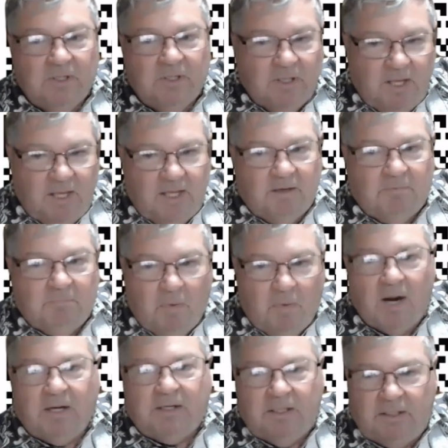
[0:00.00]
and
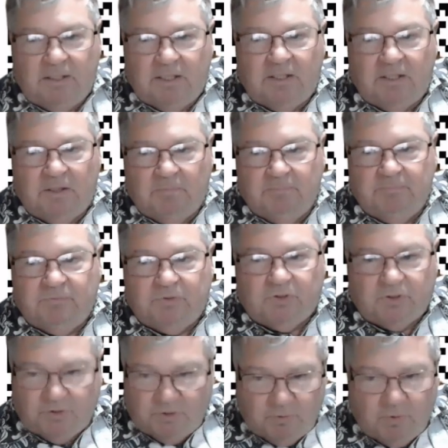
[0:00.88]
marketing them to
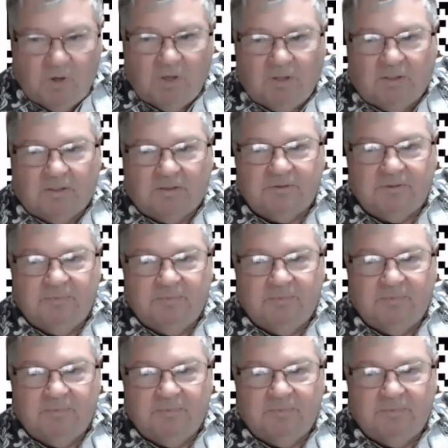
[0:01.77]
the world.